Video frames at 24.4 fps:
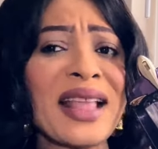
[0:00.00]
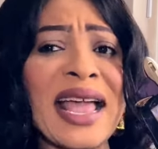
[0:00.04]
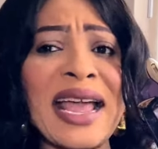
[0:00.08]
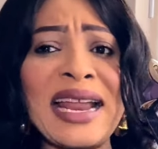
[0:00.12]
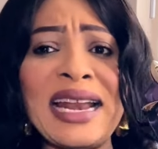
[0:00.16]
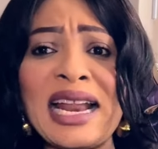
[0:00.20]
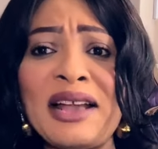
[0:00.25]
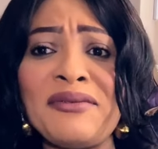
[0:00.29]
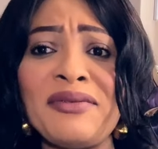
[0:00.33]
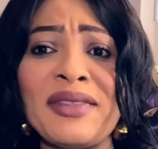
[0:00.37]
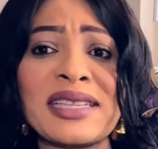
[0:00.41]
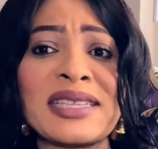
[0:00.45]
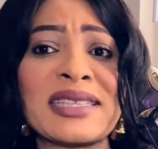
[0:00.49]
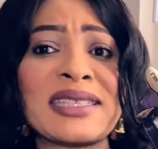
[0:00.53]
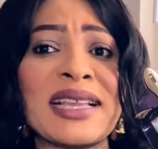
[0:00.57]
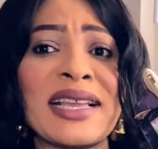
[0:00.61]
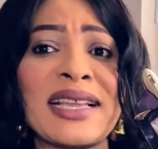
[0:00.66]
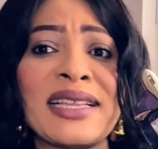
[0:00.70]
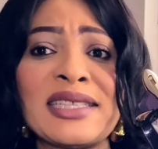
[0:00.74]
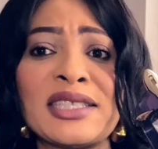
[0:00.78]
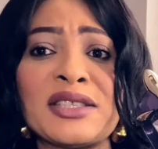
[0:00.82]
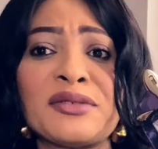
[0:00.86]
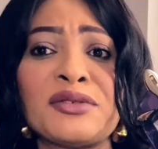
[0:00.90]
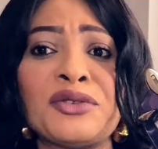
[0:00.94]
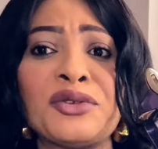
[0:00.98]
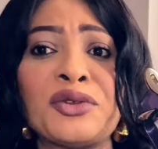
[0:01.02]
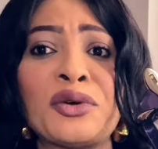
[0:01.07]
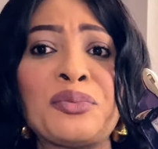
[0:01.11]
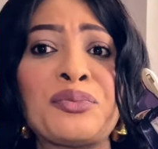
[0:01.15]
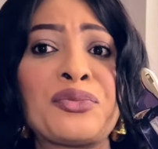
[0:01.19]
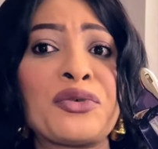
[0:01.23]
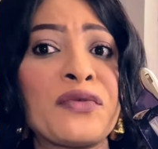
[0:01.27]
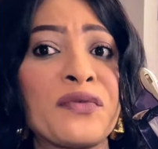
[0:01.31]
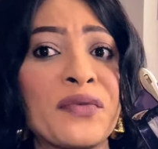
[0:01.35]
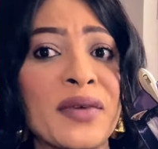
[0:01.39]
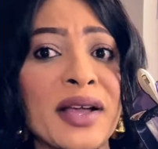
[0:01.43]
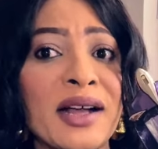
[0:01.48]
I love the scent, you know,
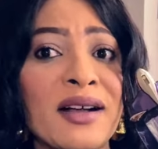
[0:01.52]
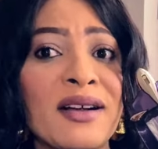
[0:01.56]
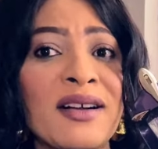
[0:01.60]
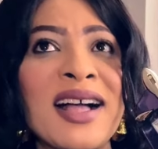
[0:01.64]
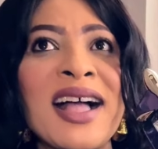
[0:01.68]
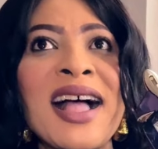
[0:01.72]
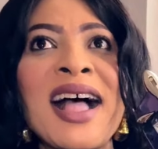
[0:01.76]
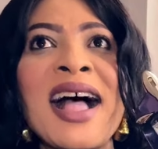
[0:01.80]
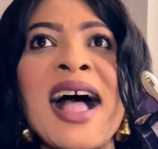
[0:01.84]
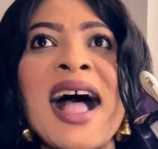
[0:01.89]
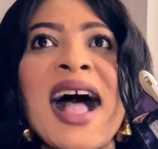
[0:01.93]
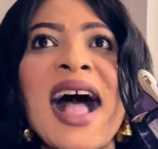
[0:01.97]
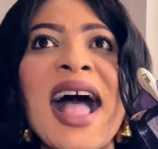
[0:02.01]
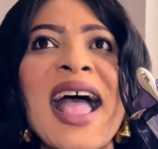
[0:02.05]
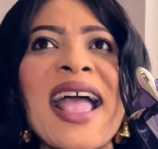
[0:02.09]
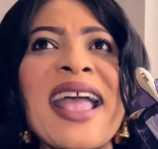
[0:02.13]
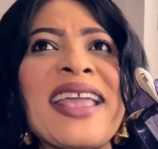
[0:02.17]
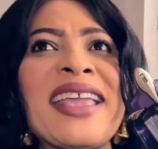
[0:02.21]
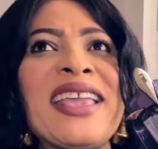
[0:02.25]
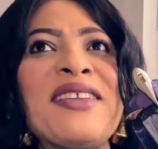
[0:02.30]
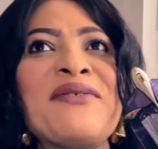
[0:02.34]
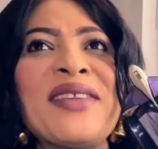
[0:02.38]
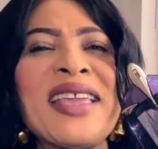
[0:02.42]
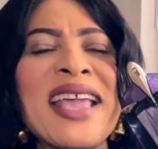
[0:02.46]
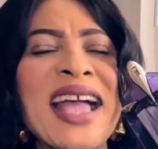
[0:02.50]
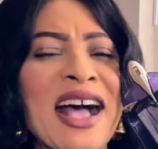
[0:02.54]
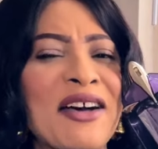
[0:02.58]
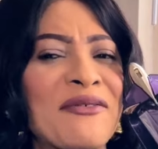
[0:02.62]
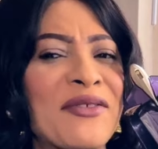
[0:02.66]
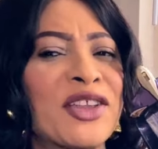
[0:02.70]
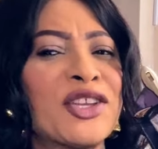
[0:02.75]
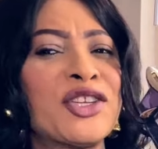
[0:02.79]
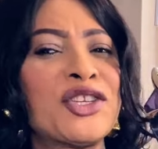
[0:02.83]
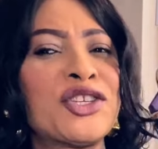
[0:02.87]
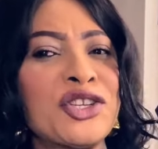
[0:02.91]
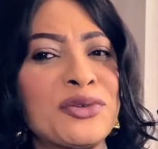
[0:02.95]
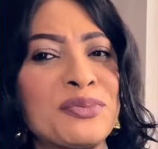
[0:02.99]
profile. I even have
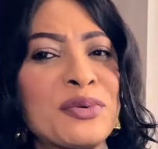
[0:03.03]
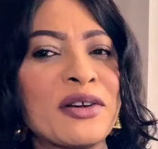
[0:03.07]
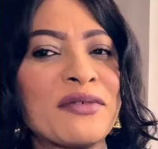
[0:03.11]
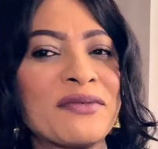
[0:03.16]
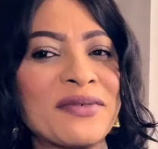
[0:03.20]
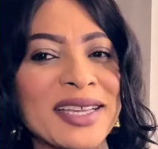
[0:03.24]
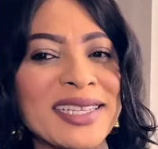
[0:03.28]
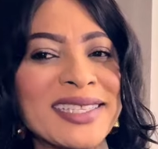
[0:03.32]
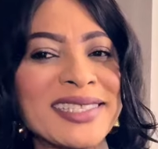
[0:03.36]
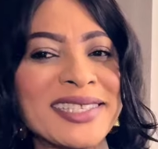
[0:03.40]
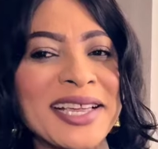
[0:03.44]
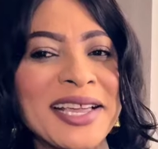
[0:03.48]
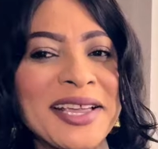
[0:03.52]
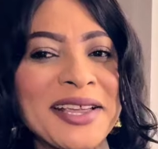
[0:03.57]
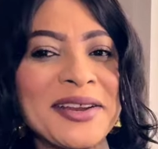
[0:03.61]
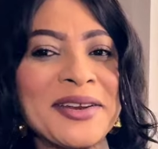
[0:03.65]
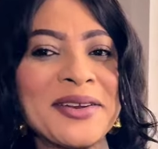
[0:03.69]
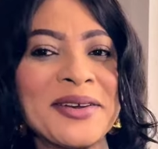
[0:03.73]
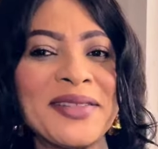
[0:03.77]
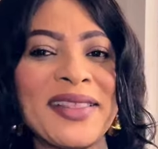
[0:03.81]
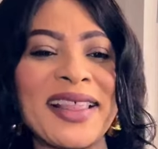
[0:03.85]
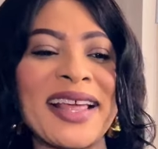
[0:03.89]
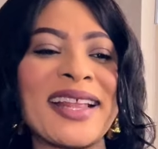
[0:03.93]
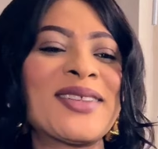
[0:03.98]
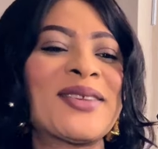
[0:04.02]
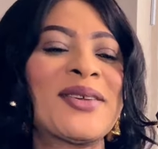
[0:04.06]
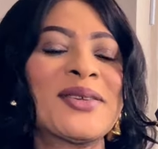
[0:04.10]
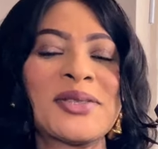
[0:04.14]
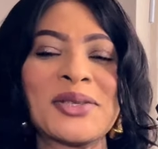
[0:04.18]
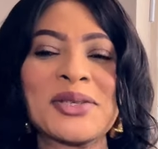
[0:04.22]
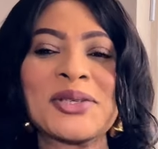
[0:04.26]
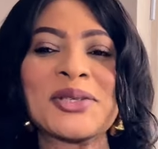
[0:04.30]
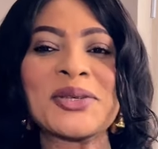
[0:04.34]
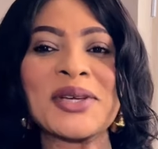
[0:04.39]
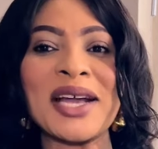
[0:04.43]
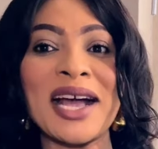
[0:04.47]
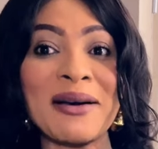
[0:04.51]
a dupe of it, you know. That goes
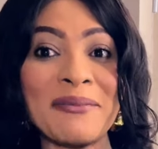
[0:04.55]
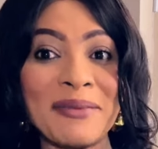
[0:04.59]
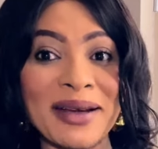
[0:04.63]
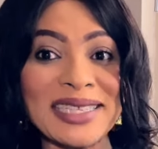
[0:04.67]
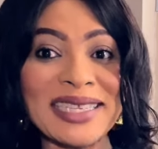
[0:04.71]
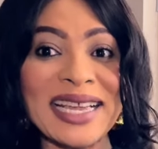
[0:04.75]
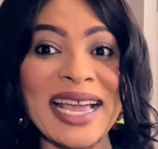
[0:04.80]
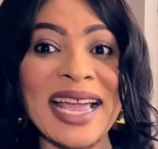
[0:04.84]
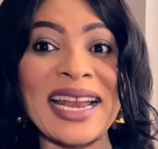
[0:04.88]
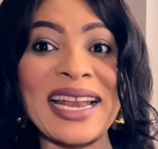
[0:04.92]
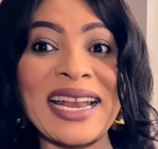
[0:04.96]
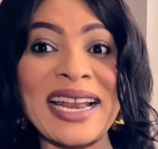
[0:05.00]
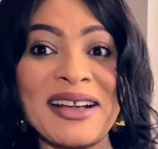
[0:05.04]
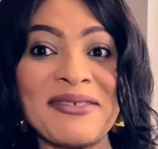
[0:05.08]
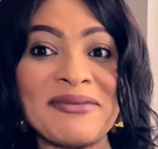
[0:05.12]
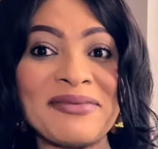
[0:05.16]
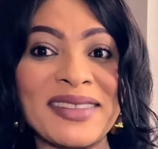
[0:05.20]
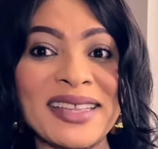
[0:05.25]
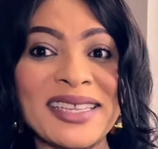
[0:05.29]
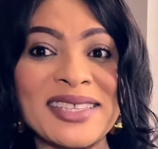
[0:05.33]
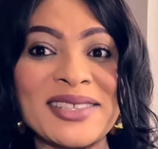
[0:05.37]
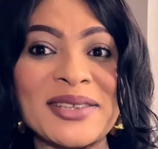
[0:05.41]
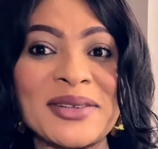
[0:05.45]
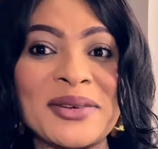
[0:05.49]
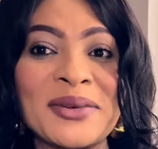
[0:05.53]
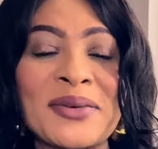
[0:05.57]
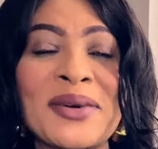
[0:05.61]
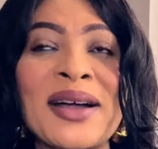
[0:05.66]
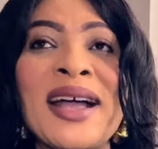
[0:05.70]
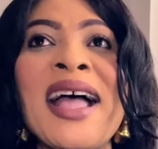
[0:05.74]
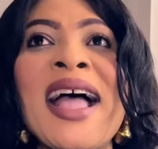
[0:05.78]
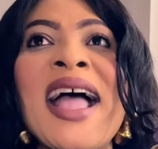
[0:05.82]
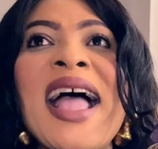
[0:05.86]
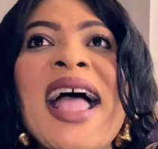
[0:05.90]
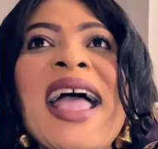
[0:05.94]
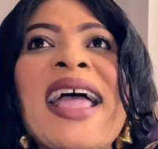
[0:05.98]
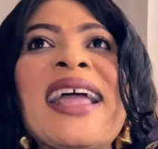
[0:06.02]
to show how much I love this, you know.
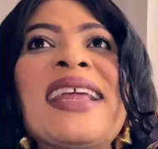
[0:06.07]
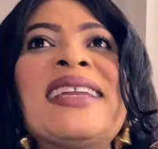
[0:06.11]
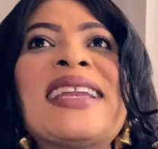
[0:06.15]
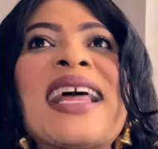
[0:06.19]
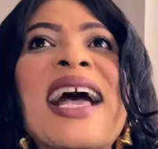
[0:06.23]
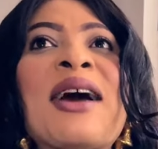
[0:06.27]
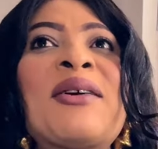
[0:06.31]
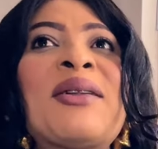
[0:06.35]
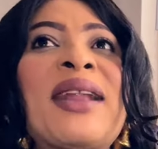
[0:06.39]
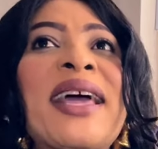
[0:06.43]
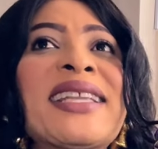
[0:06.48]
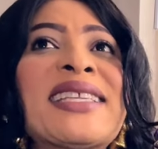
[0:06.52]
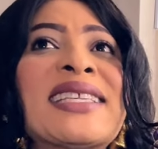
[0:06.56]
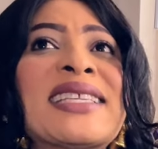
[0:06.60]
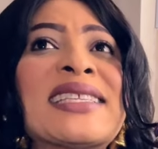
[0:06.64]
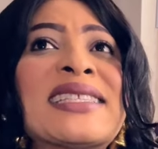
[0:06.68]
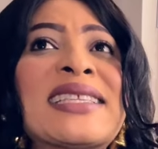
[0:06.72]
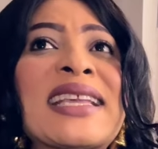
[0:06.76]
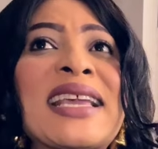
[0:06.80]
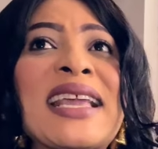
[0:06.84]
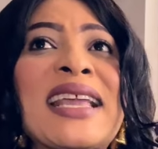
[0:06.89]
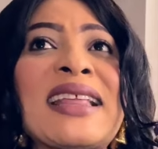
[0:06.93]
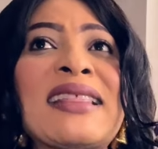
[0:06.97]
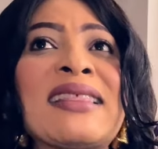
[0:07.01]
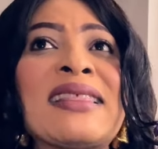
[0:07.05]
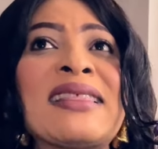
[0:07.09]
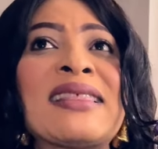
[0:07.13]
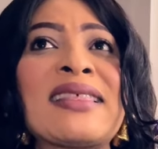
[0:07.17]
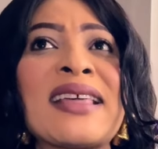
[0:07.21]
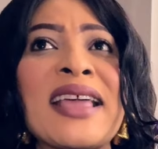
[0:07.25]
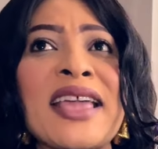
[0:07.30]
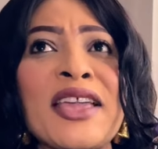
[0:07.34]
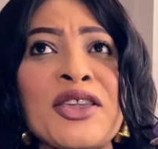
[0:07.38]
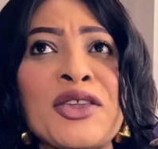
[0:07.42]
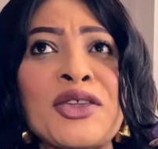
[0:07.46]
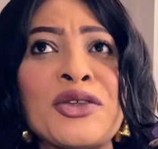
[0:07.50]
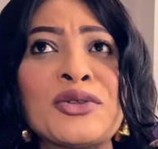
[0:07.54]
And I'd like to say
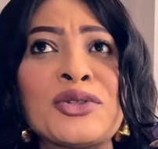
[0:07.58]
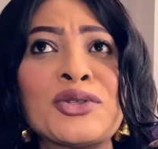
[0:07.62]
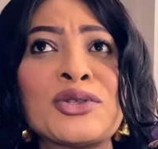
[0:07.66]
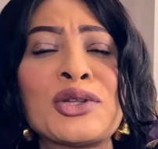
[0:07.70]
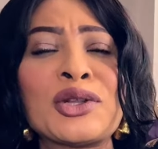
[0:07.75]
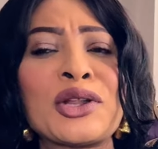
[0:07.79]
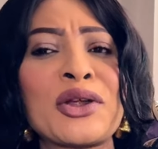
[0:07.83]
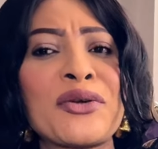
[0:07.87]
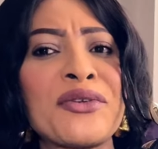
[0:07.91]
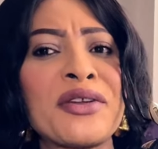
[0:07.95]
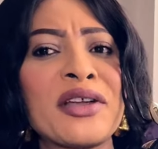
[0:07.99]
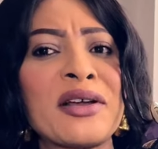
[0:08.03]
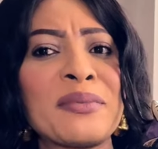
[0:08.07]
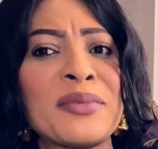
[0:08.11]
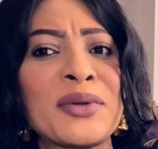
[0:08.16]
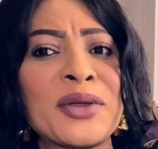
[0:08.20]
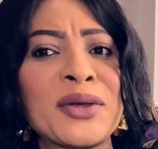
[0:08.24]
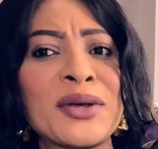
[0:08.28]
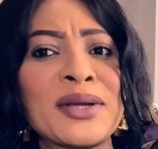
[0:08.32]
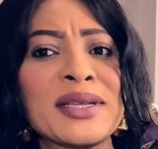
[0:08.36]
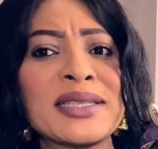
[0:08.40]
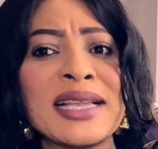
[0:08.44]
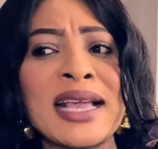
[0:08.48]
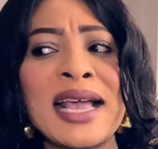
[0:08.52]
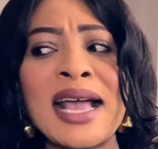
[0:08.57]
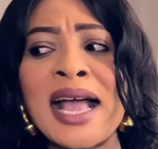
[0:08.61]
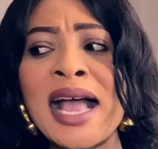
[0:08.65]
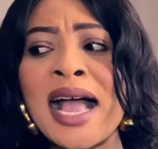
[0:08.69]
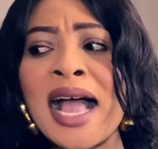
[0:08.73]
thank you to L'Oreal, because